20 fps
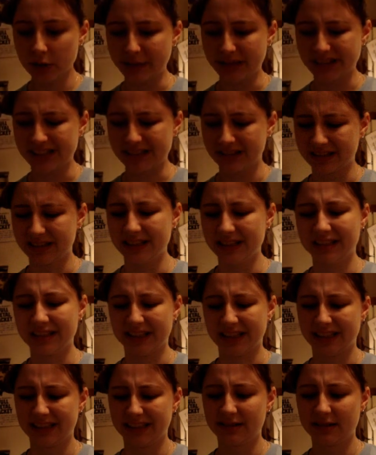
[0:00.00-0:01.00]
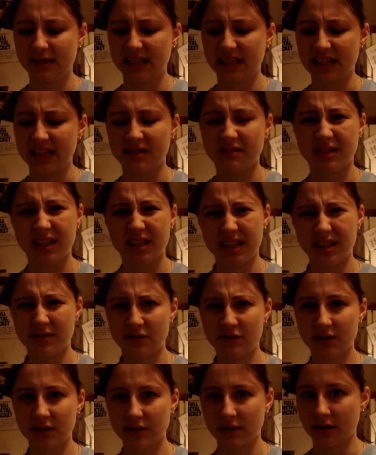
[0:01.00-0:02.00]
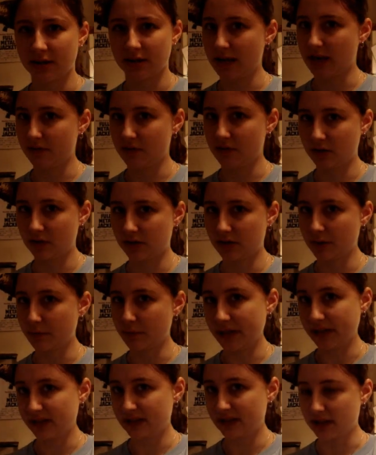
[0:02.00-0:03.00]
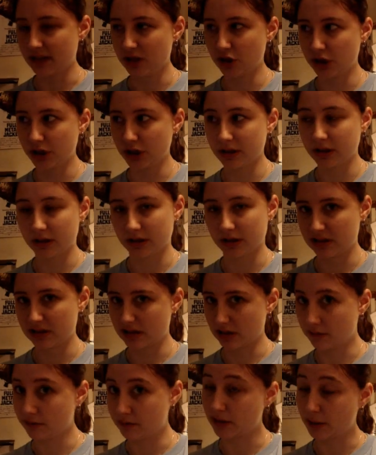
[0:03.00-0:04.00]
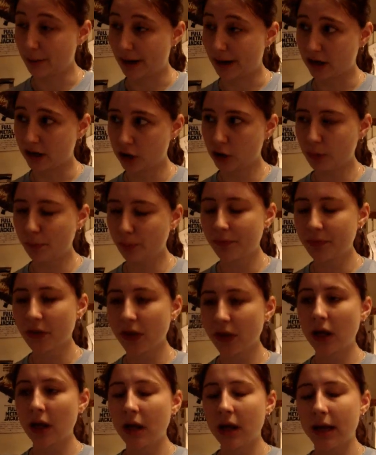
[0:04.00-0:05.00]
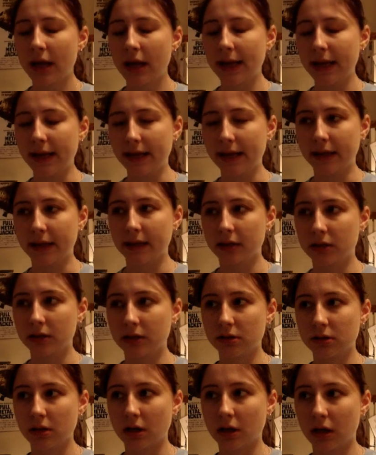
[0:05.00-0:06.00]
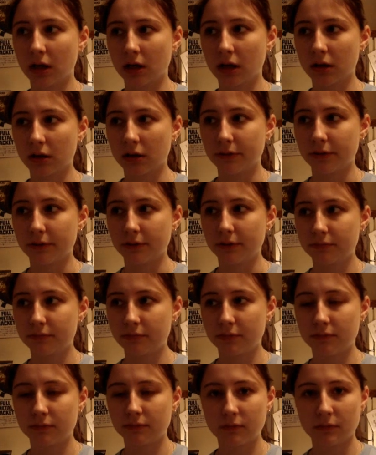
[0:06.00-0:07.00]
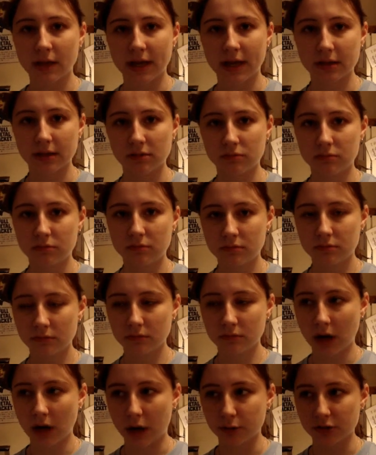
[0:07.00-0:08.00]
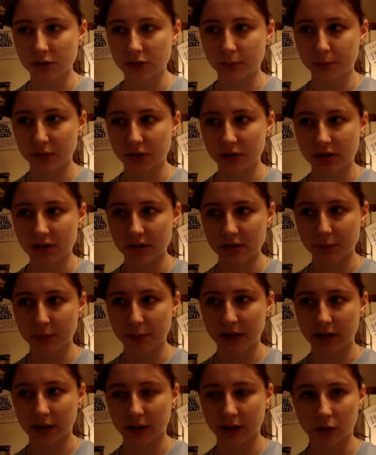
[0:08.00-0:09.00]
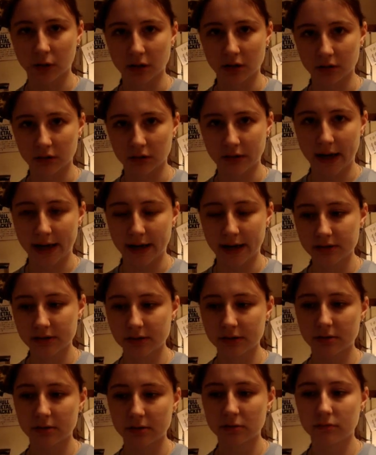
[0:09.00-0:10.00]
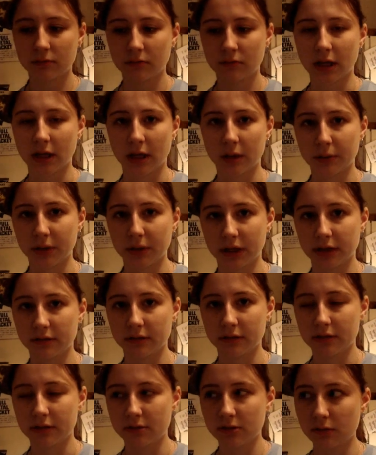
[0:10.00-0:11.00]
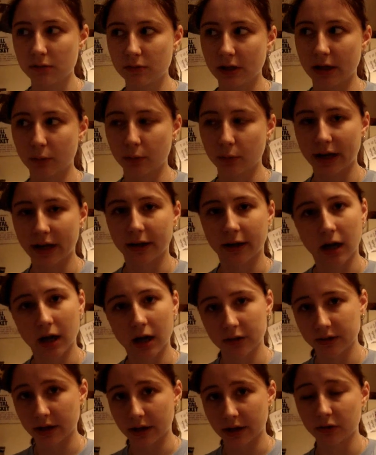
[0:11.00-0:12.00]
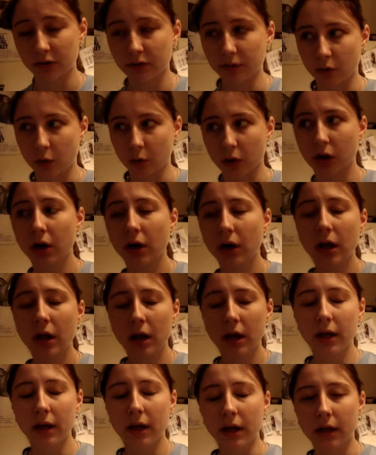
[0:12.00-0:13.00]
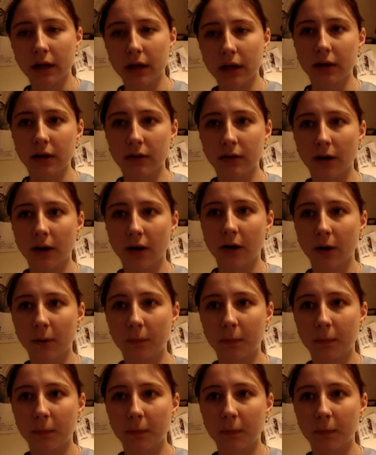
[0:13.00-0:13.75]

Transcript: basically it's like tea leaves that they've used to make Shisha instead of tobacco. And I was participating in one of their last campaigns that we had a contest for, and